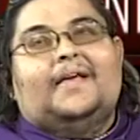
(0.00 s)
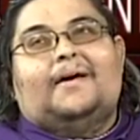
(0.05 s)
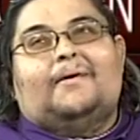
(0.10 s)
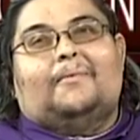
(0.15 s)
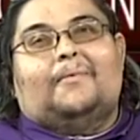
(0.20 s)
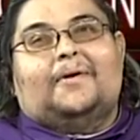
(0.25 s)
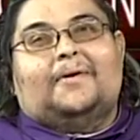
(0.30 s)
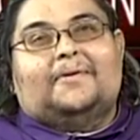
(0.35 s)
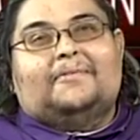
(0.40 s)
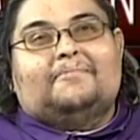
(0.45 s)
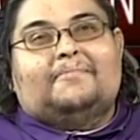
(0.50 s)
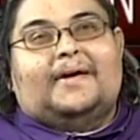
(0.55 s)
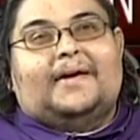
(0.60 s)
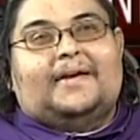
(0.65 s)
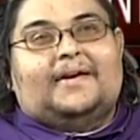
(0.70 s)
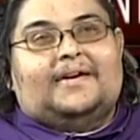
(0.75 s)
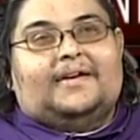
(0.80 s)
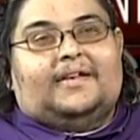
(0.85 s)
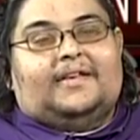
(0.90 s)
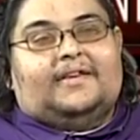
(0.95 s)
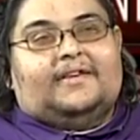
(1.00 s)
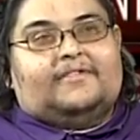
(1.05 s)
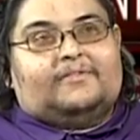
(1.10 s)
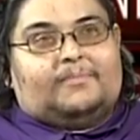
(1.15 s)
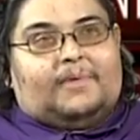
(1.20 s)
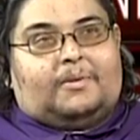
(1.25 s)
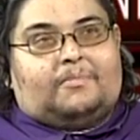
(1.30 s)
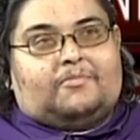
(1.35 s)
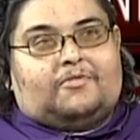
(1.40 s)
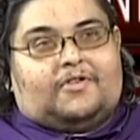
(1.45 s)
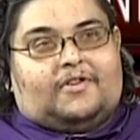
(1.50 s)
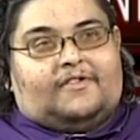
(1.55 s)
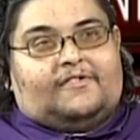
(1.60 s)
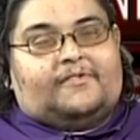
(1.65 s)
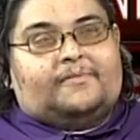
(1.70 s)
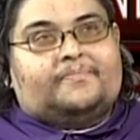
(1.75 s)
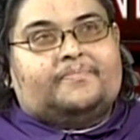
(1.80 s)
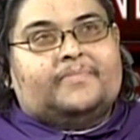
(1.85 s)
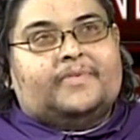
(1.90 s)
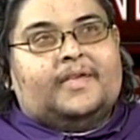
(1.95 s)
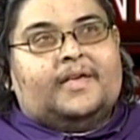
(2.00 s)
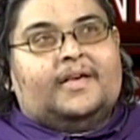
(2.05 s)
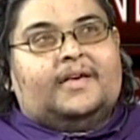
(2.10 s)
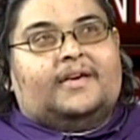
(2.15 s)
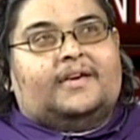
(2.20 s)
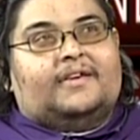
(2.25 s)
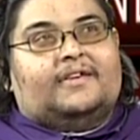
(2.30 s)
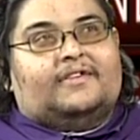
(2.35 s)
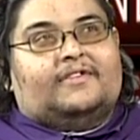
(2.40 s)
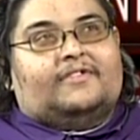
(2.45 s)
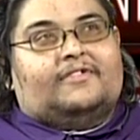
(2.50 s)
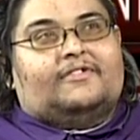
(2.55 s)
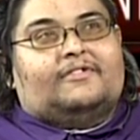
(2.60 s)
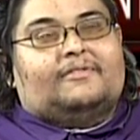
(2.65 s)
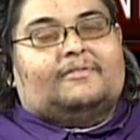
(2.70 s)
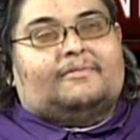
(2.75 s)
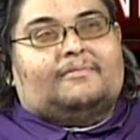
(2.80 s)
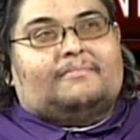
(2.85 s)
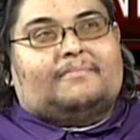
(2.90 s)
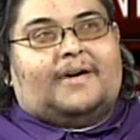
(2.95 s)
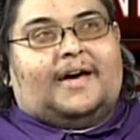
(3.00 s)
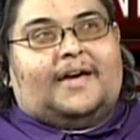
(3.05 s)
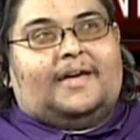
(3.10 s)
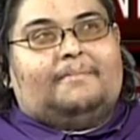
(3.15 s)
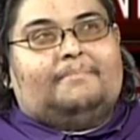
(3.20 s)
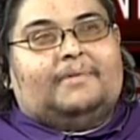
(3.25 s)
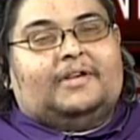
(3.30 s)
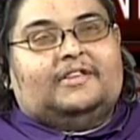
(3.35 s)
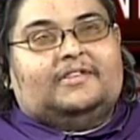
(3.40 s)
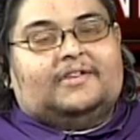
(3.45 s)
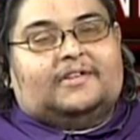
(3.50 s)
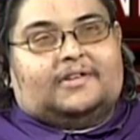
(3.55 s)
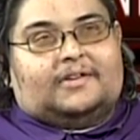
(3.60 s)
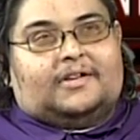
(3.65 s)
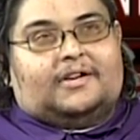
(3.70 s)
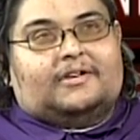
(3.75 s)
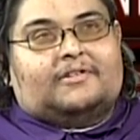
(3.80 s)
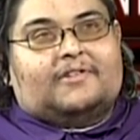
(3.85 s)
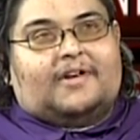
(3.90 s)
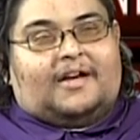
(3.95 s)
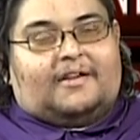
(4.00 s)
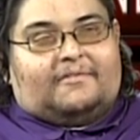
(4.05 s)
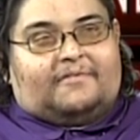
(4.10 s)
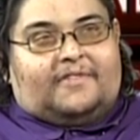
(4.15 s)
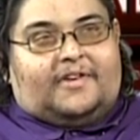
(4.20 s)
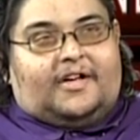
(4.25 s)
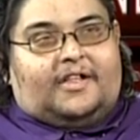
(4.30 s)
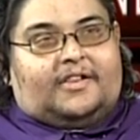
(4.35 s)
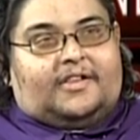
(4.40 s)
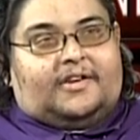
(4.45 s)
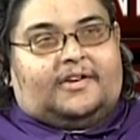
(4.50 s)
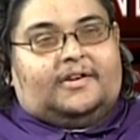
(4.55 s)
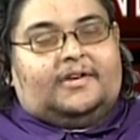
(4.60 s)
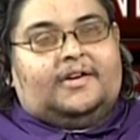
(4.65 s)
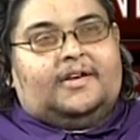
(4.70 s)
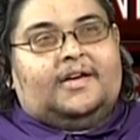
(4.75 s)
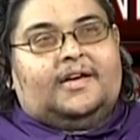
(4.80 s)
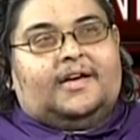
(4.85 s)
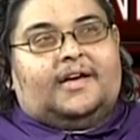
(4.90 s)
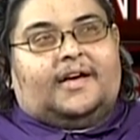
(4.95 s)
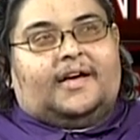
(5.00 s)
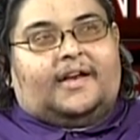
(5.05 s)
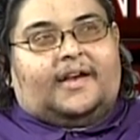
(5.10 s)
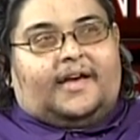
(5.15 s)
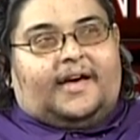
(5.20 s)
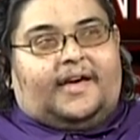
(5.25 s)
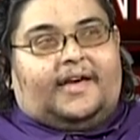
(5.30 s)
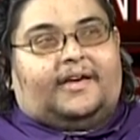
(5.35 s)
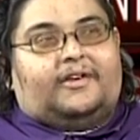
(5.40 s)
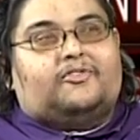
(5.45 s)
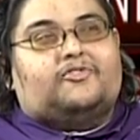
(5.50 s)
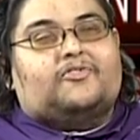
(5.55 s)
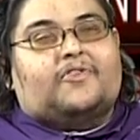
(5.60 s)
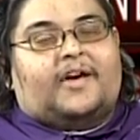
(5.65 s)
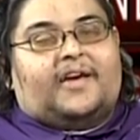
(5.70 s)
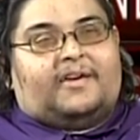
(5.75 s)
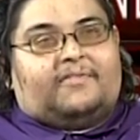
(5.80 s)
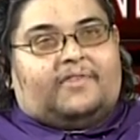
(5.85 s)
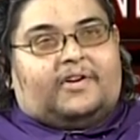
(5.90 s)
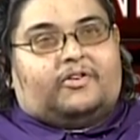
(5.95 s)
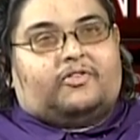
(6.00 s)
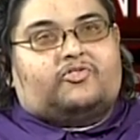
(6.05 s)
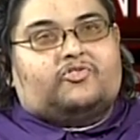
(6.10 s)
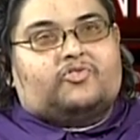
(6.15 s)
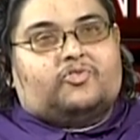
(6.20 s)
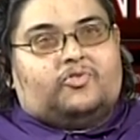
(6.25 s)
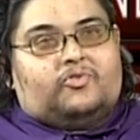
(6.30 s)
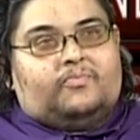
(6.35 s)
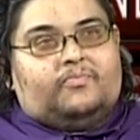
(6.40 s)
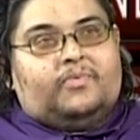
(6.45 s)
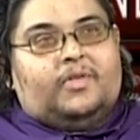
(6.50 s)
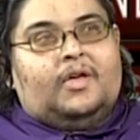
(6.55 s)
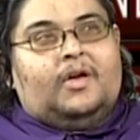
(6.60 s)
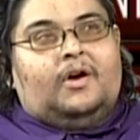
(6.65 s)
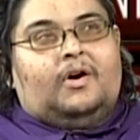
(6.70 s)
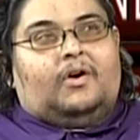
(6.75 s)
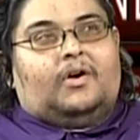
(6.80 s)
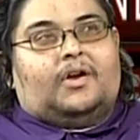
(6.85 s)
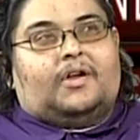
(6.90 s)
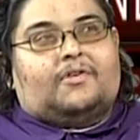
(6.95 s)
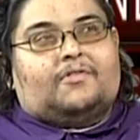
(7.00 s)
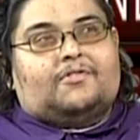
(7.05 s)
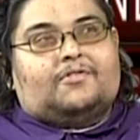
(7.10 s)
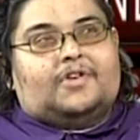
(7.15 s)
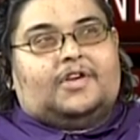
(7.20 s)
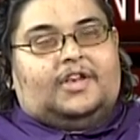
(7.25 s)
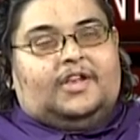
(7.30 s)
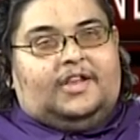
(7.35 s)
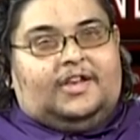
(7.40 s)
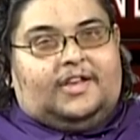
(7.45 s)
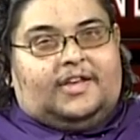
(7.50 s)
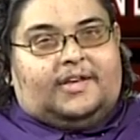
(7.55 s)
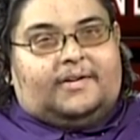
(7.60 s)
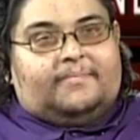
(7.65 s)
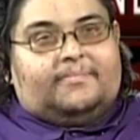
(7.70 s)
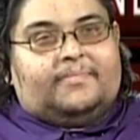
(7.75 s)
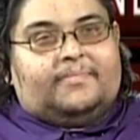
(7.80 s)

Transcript: One of my earliest memories is my paternal grandfather and I driving through on a rainy day